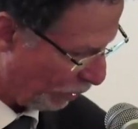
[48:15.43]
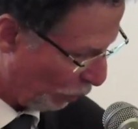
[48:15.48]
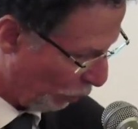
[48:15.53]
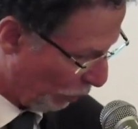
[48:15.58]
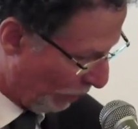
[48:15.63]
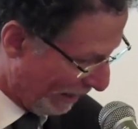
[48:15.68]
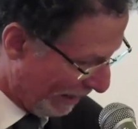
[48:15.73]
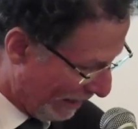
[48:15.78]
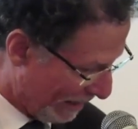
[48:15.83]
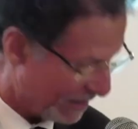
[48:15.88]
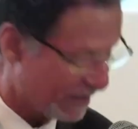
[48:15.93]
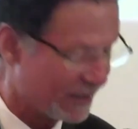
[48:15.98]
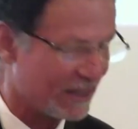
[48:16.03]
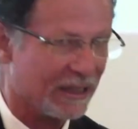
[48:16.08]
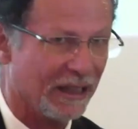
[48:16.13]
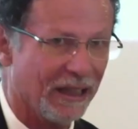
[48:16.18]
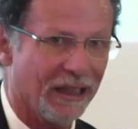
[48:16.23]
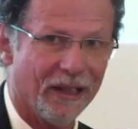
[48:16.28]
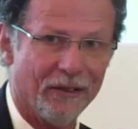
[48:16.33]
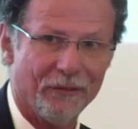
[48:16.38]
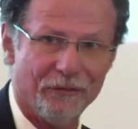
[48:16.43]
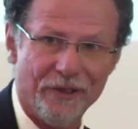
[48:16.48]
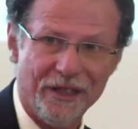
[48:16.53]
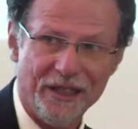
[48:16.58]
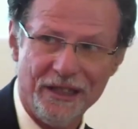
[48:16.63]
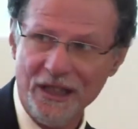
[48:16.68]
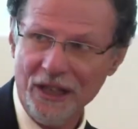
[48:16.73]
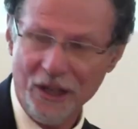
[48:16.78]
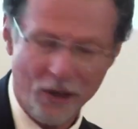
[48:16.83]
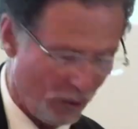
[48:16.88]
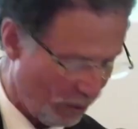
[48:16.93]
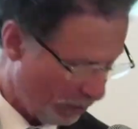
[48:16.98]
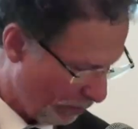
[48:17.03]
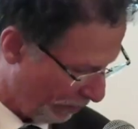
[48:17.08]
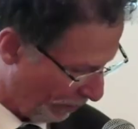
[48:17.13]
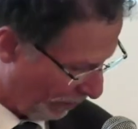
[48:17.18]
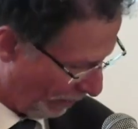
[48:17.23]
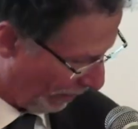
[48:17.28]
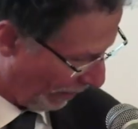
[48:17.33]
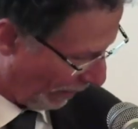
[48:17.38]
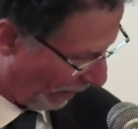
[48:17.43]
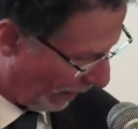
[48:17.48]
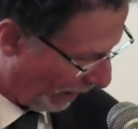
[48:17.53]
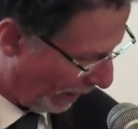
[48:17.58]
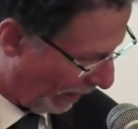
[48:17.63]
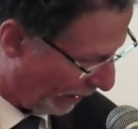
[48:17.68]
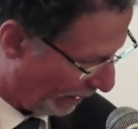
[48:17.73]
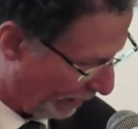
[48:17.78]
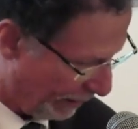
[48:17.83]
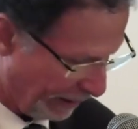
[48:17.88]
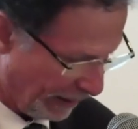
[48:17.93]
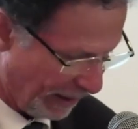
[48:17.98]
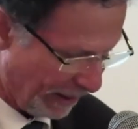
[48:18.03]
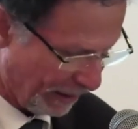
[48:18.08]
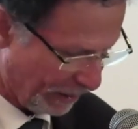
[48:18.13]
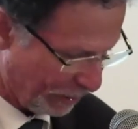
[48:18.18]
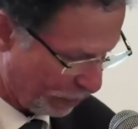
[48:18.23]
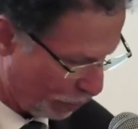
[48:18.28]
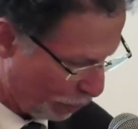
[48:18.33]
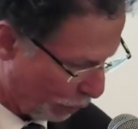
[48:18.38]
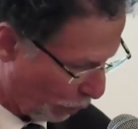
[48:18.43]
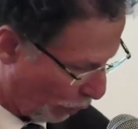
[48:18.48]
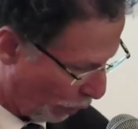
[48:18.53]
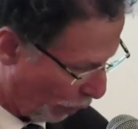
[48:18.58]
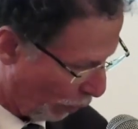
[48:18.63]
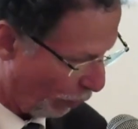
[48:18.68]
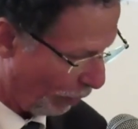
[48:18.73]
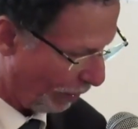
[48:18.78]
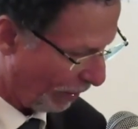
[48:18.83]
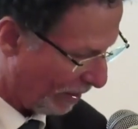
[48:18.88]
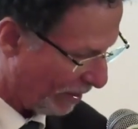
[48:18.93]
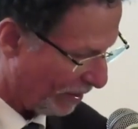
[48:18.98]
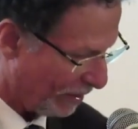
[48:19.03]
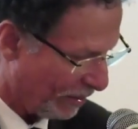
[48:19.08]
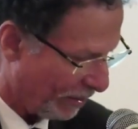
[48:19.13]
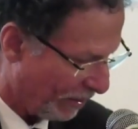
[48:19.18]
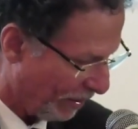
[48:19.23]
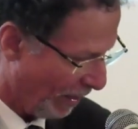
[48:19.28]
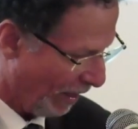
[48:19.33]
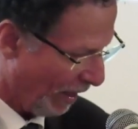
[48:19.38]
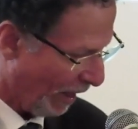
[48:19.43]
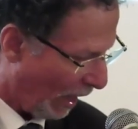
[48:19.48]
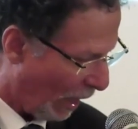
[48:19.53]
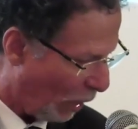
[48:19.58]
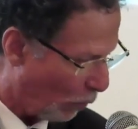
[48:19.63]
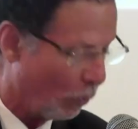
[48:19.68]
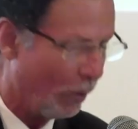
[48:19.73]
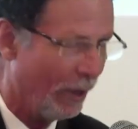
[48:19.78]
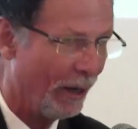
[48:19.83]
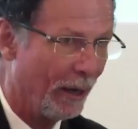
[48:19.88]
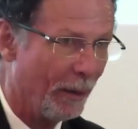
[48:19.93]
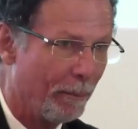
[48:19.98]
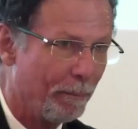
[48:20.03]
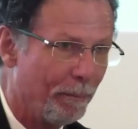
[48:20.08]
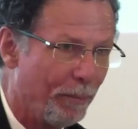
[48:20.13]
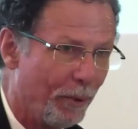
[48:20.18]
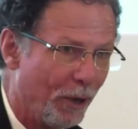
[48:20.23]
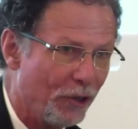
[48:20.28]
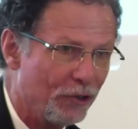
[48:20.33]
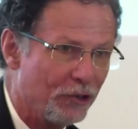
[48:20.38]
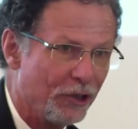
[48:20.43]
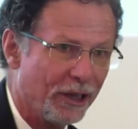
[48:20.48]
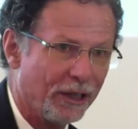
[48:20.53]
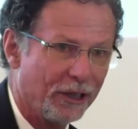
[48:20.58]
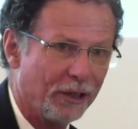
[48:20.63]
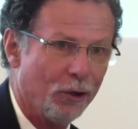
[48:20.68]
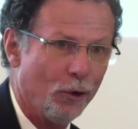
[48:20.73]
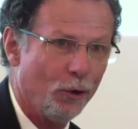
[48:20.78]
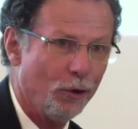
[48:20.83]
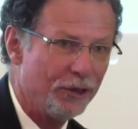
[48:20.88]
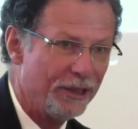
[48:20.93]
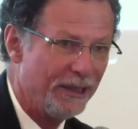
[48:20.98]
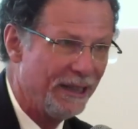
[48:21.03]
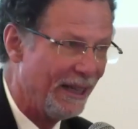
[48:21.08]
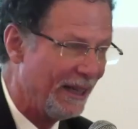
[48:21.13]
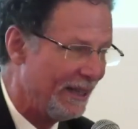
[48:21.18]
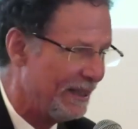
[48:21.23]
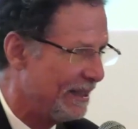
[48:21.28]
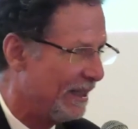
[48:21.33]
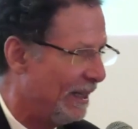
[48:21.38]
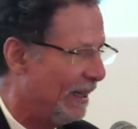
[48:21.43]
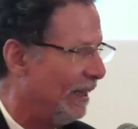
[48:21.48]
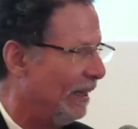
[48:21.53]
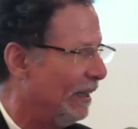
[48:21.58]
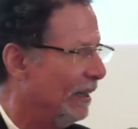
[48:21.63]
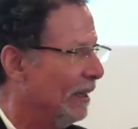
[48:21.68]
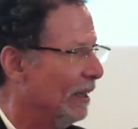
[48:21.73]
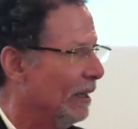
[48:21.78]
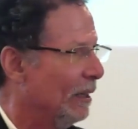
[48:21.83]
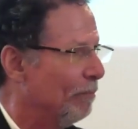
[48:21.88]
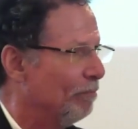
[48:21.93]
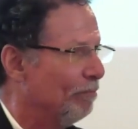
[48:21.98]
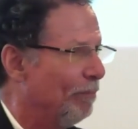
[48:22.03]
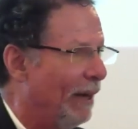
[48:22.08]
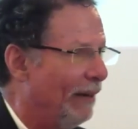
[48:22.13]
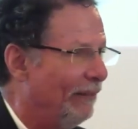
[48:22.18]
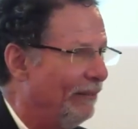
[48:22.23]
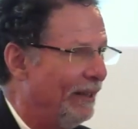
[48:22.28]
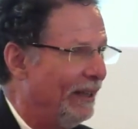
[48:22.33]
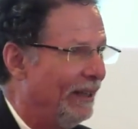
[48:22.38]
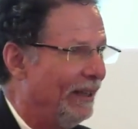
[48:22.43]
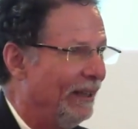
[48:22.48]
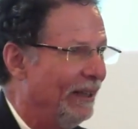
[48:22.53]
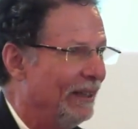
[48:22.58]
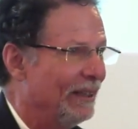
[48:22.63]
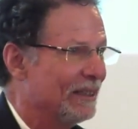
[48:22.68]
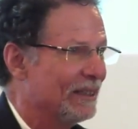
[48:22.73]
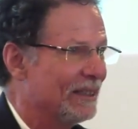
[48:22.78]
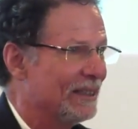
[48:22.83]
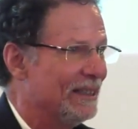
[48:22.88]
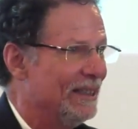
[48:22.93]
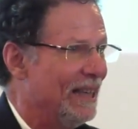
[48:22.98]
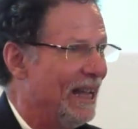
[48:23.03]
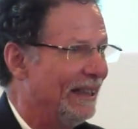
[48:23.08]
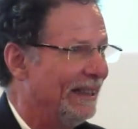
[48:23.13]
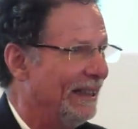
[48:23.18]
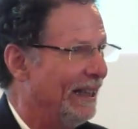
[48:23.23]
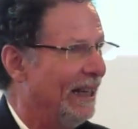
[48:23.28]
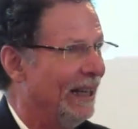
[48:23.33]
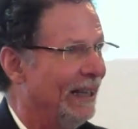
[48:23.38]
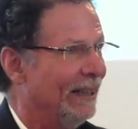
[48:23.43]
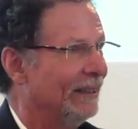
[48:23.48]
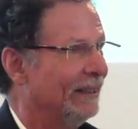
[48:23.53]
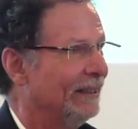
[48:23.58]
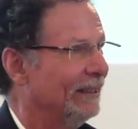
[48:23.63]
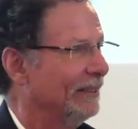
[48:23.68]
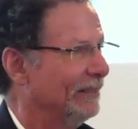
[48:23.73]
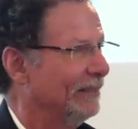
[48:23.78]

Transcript: EUNICE video, I'd like to call here our project coordinator, Pavel Znatala.